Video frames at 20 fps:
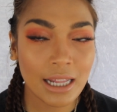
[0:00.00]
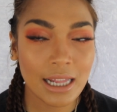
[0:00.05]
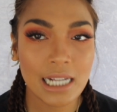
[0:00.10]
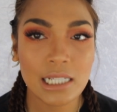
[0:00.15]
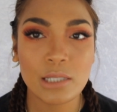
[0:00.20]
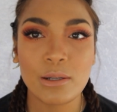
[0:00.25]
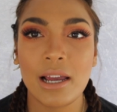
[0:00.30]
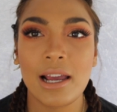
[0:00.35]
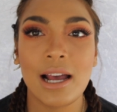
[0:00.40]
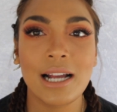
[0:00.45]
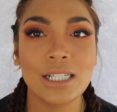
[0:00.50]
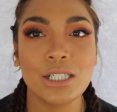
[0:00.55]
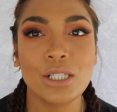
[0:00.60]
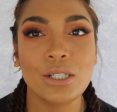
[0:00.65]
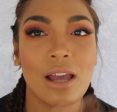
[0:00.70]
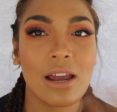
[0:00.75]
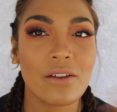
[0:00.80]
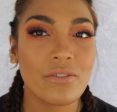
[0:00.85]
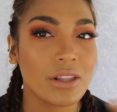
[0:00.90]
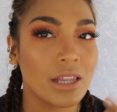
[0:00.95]
That's why I had to
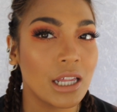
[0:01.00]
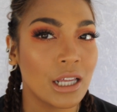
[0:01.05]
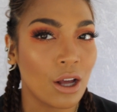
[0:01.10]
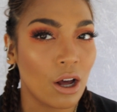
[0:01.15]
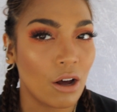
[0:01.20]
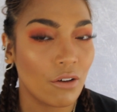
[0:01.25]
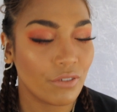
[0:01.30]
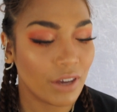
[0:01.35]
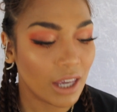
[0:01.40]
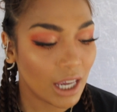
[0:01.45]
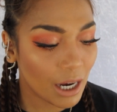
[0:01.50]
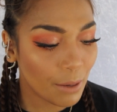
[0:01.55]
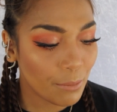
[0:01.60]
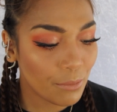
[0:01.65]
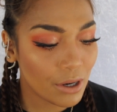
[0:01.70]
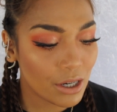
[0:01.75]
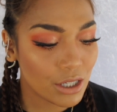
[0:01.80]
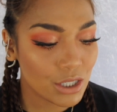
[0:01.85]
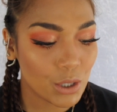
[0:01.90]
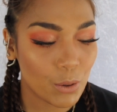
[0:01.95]
do everything off
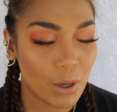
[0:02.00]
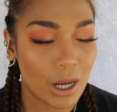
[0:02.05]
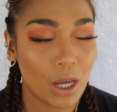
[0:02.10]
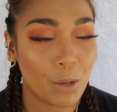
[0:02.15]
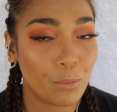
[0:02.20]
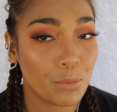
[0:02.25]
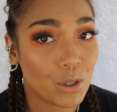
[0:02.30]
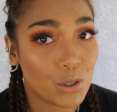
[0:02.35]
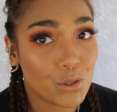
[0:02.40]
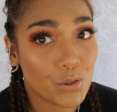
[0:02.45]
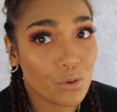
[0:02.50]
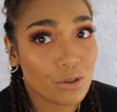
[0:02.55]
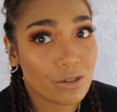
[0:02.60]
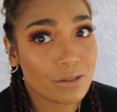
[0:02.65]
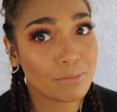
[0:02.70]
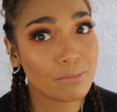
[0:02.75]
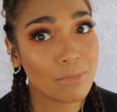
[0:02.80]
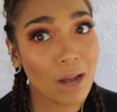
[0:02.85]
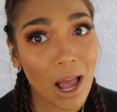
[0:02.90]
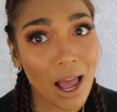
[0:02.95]
camera. So I hope you
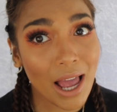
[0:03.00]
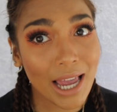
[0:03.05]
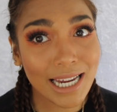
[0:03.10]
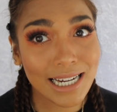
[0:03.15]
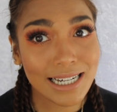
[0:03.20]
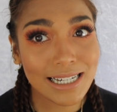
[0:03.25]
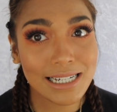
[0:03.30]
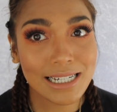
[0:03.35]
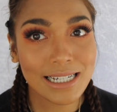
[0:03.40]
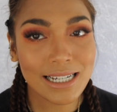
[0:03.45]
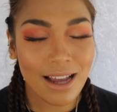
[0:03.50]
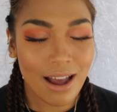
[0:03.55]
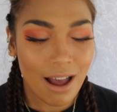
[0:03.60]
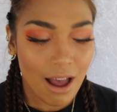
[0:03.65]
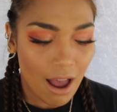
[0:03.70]
don't mind.